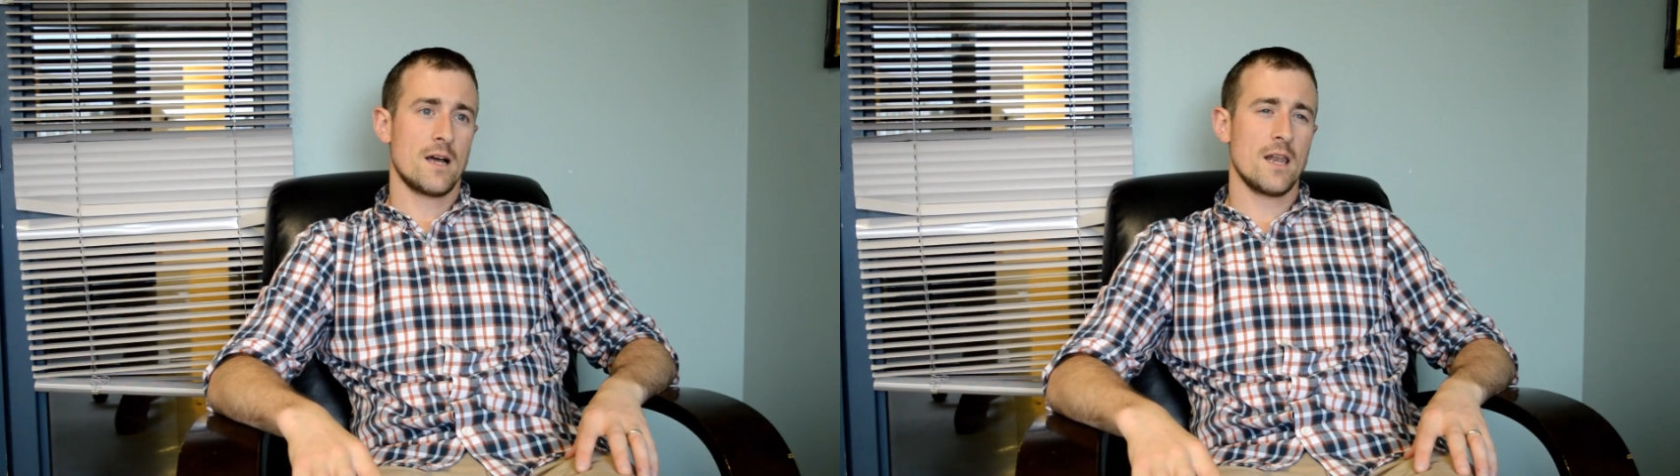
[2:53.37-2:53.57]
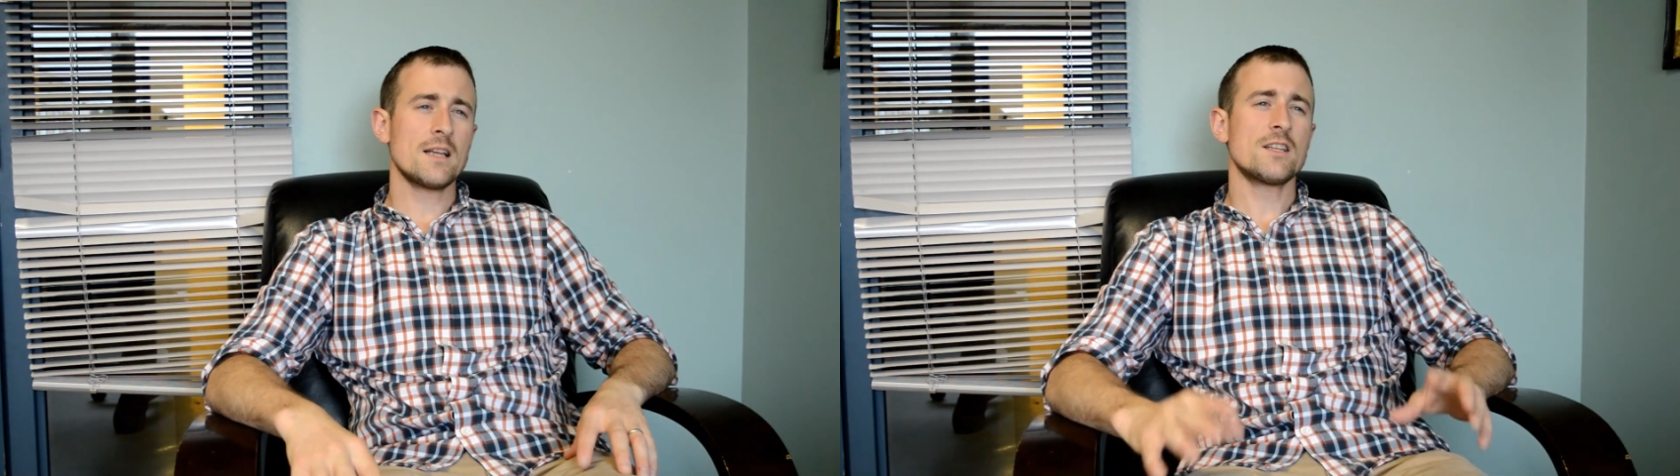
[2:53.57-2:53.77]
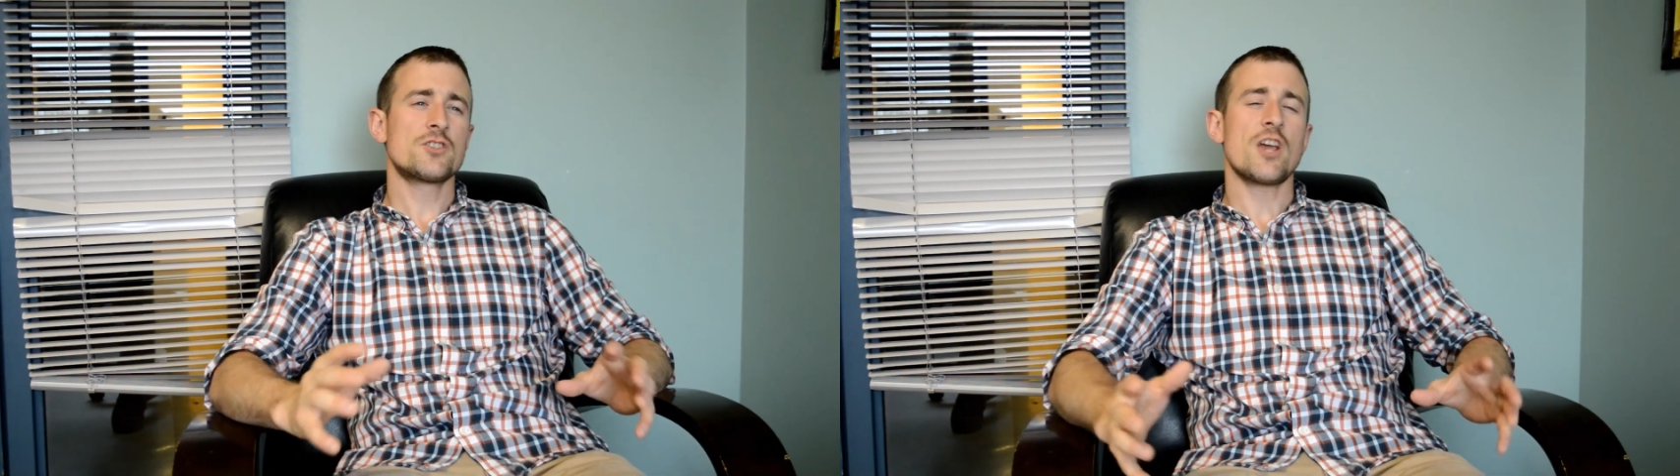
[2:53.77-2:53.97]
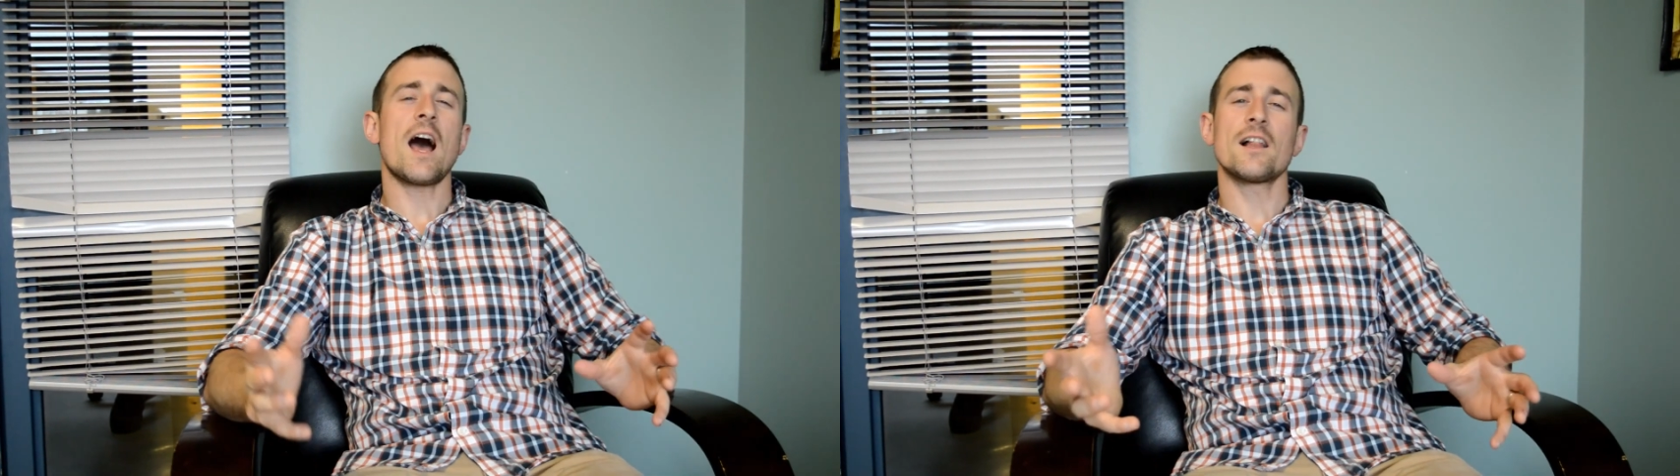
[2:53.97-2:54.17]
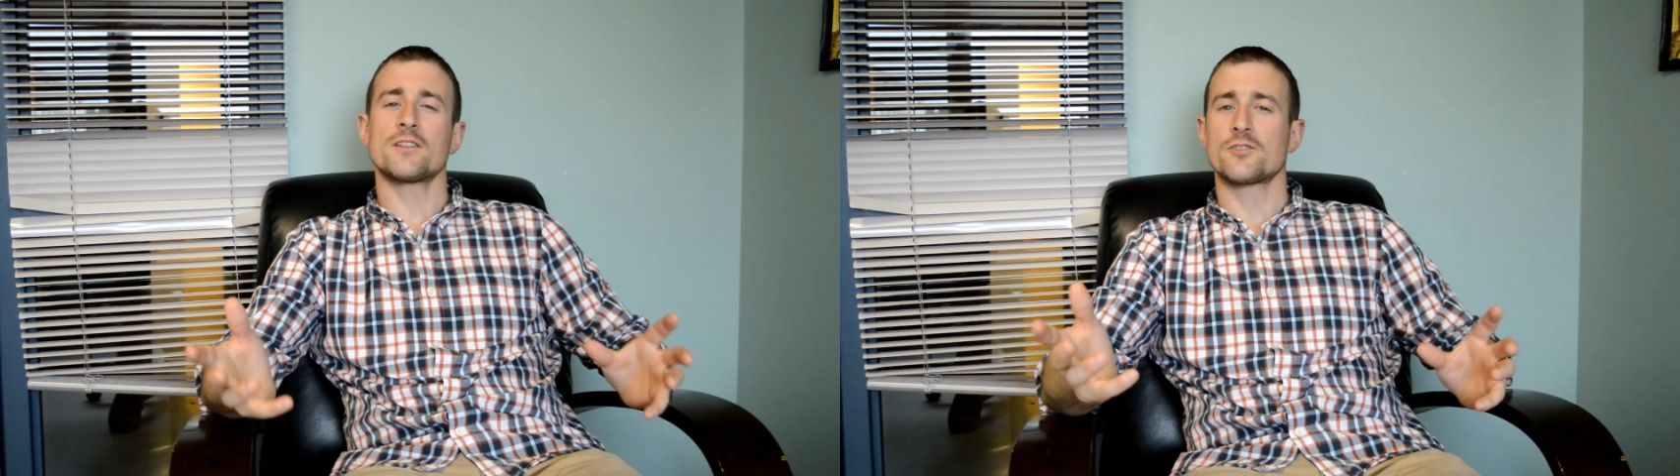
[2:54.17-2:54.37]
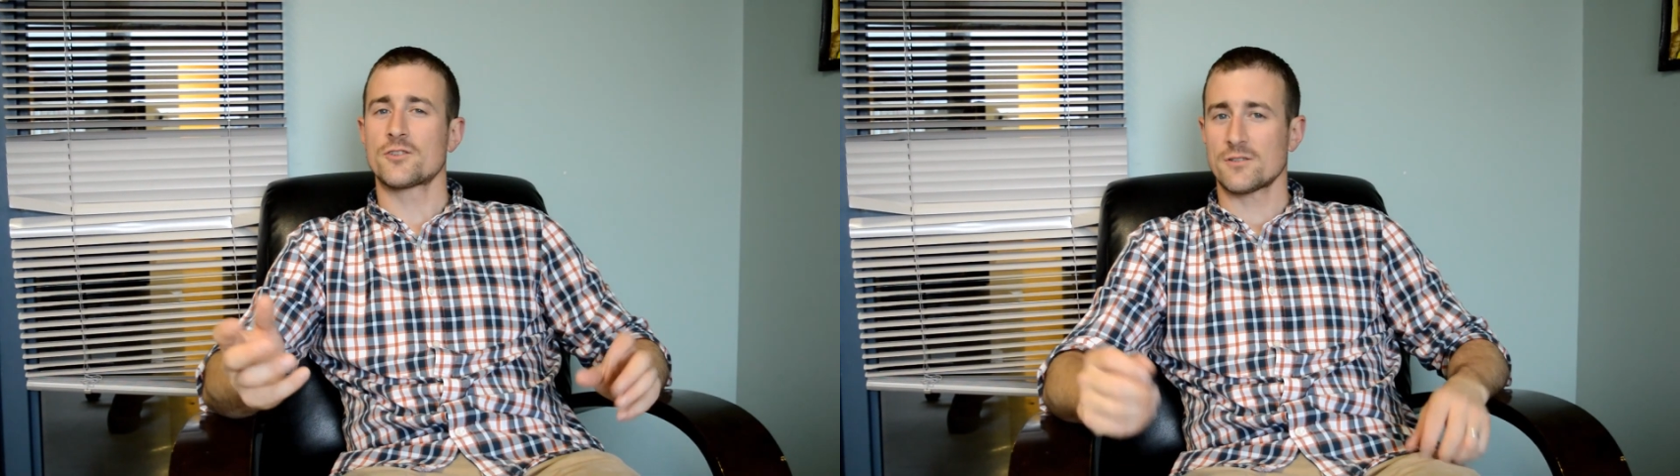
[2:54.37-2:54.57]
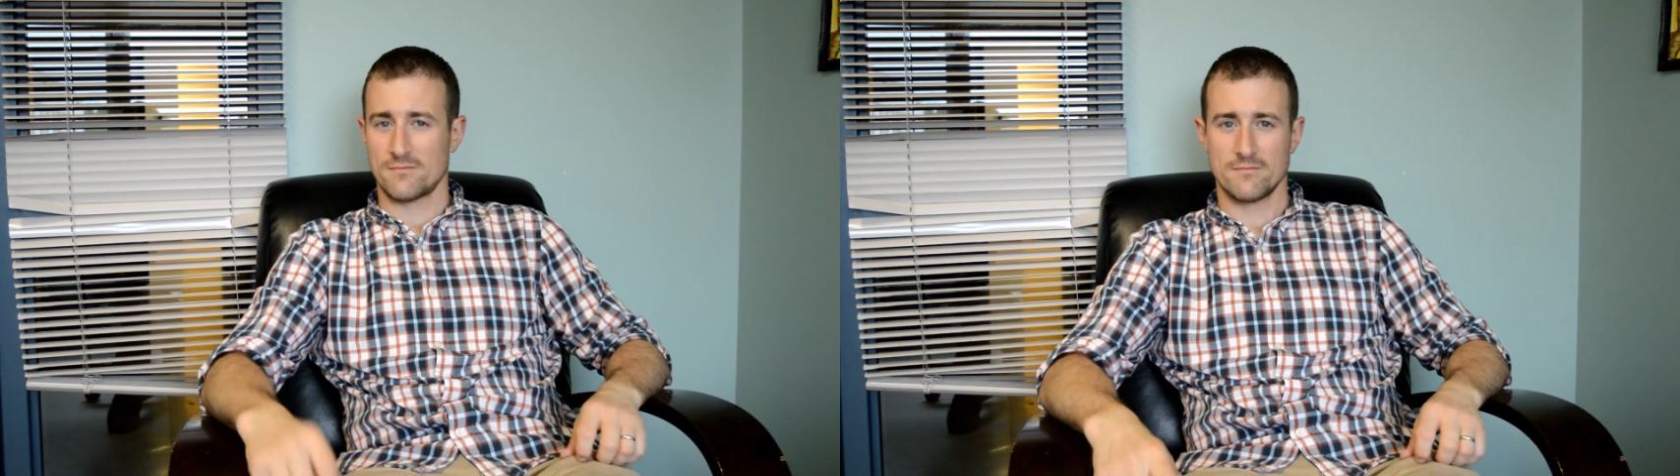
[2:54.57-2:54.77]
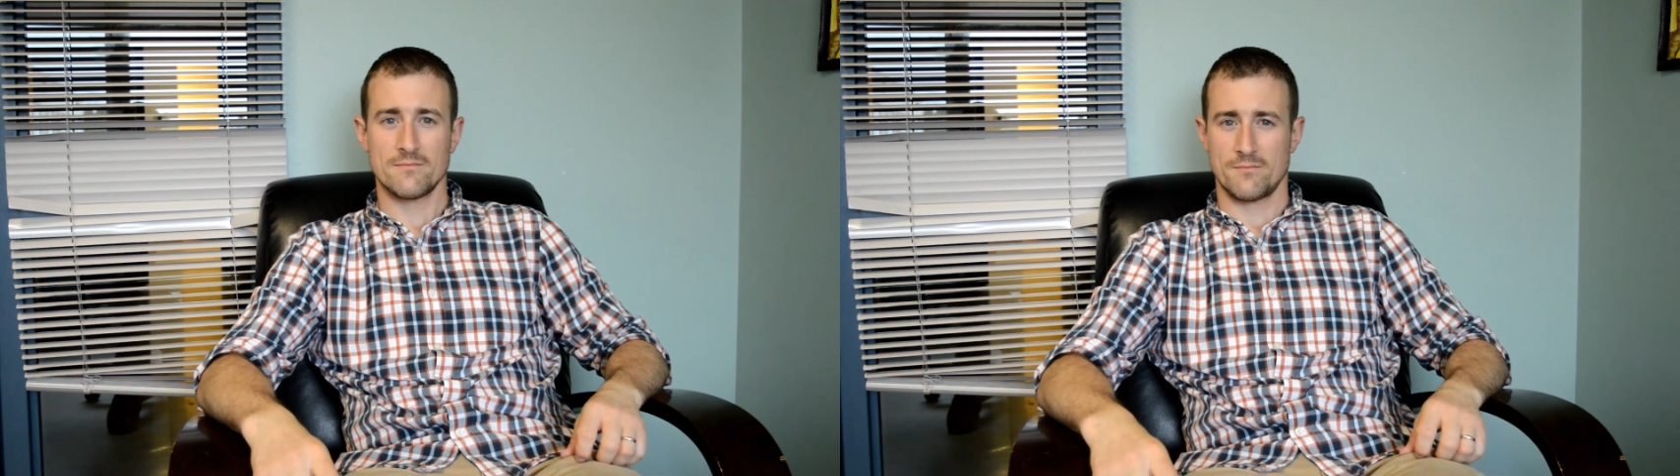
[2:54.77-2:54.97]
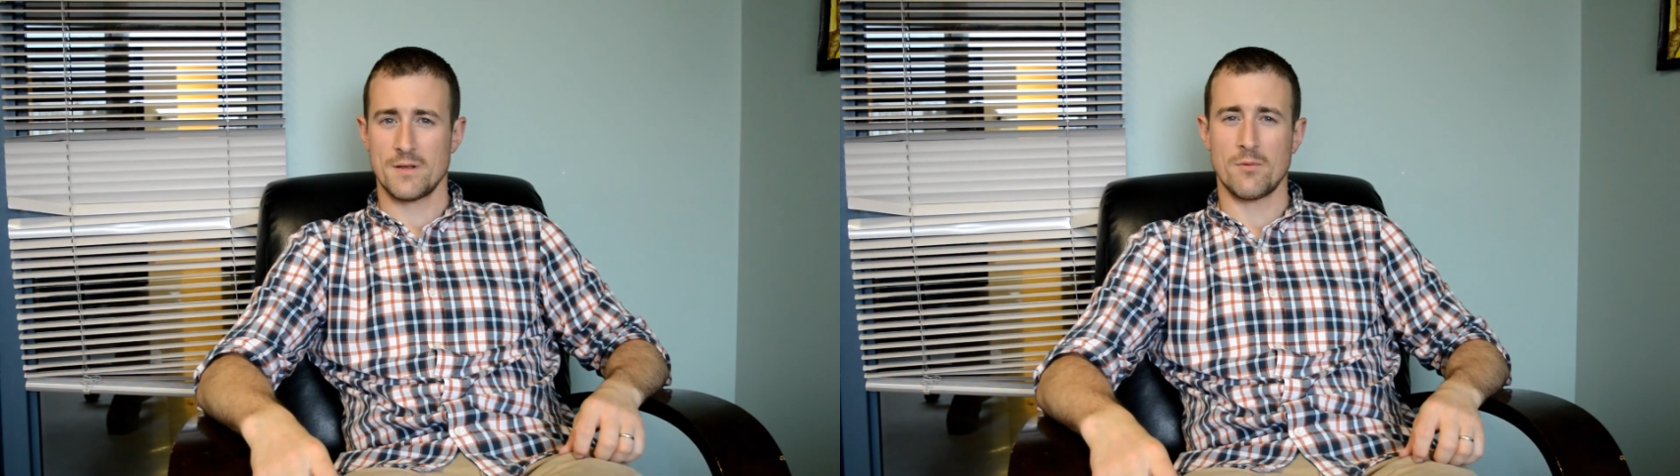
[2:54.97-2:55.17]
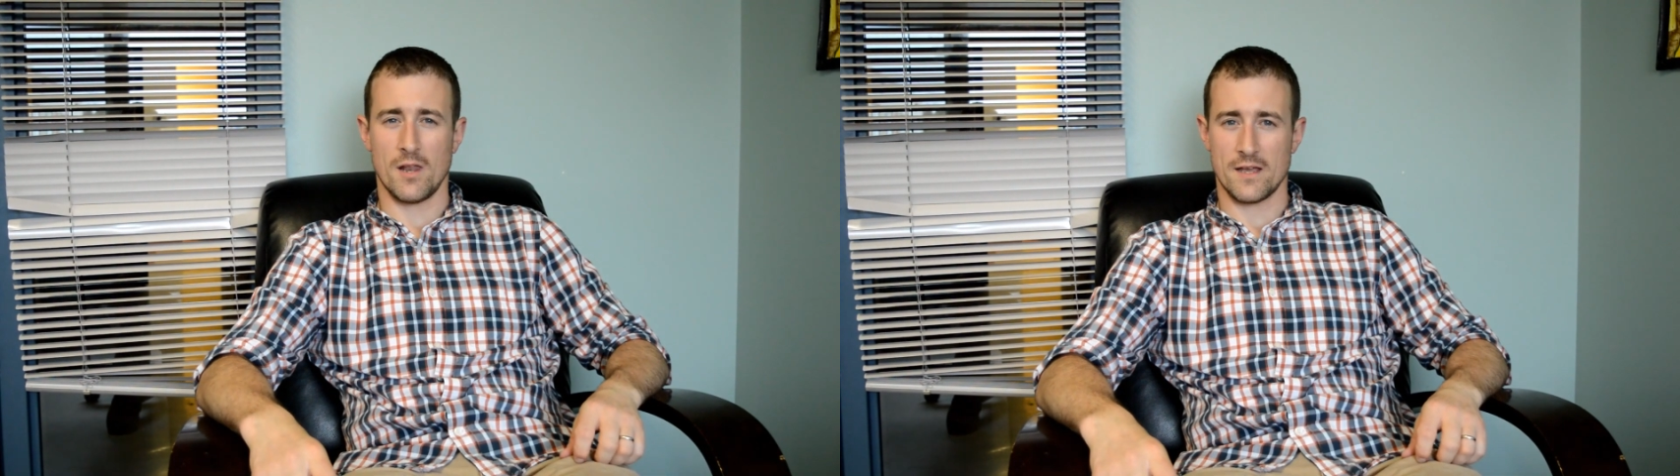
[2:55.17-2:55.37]
I like to challenge
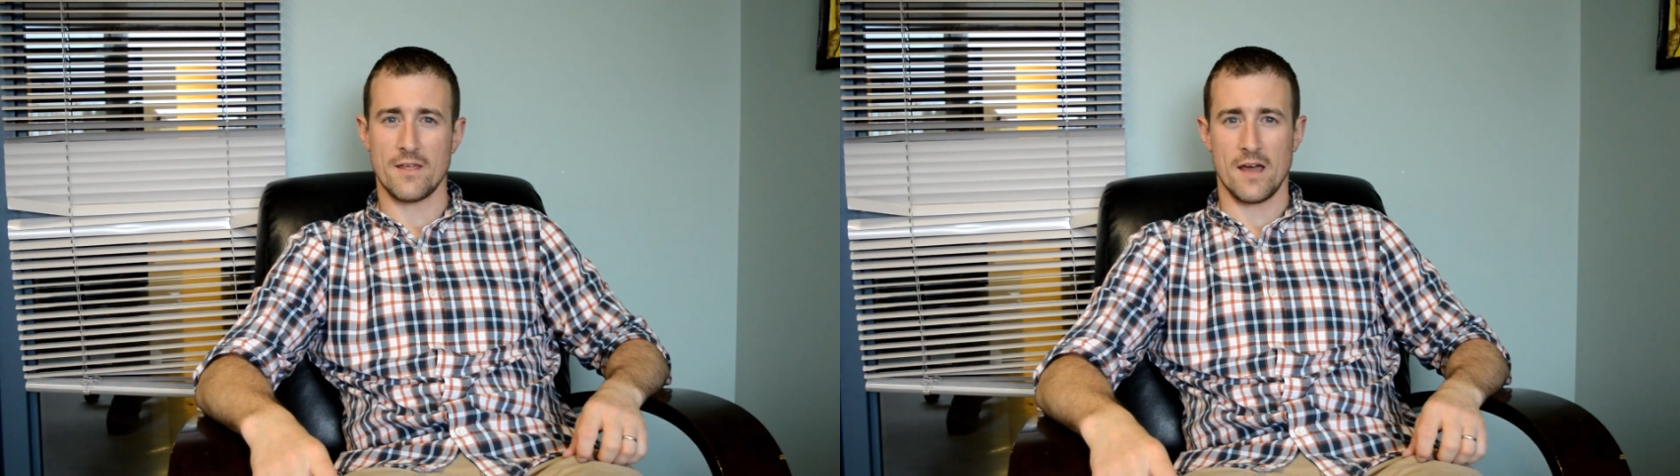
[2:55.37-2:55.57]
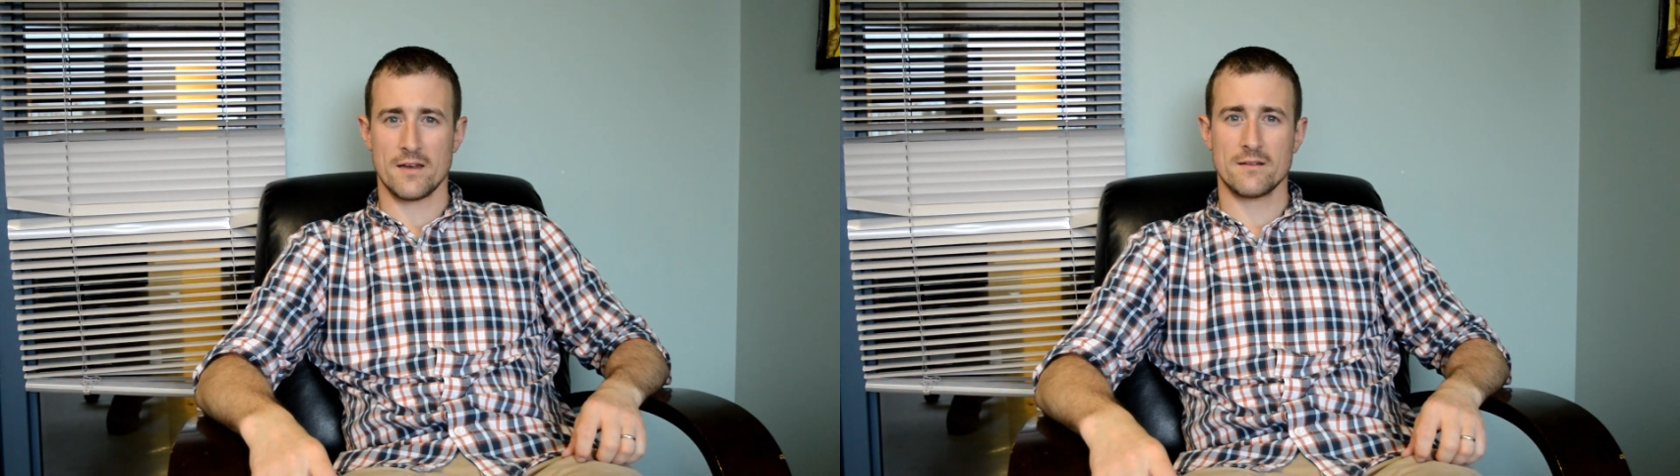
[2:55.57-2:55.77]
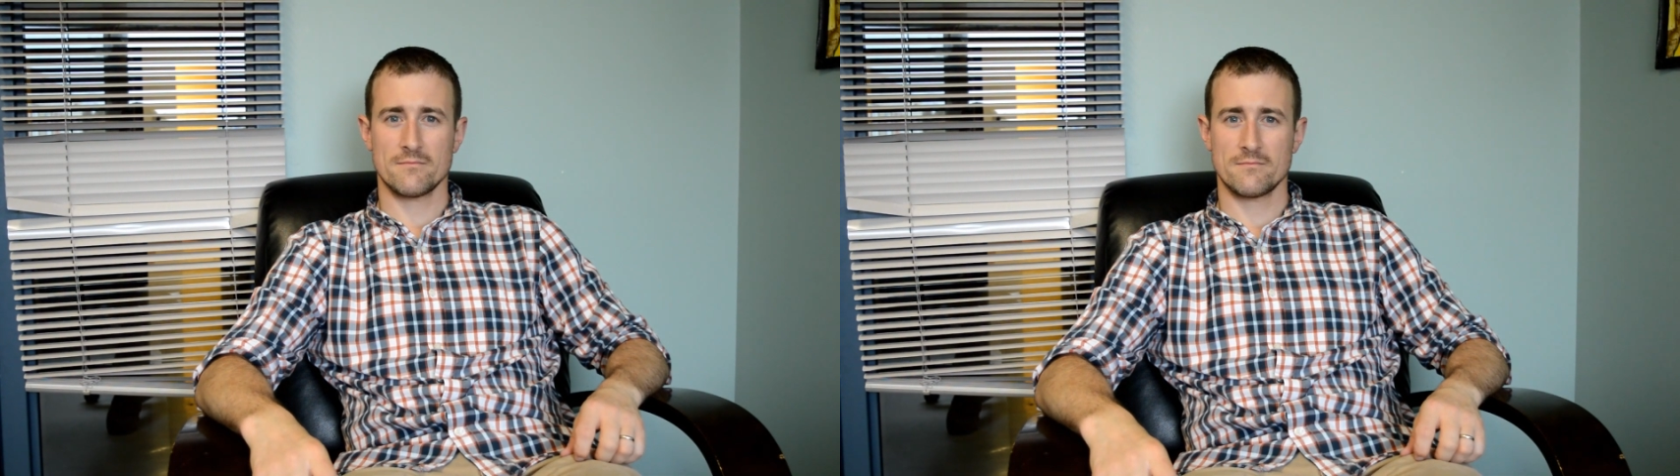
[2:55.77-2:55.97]
people like that.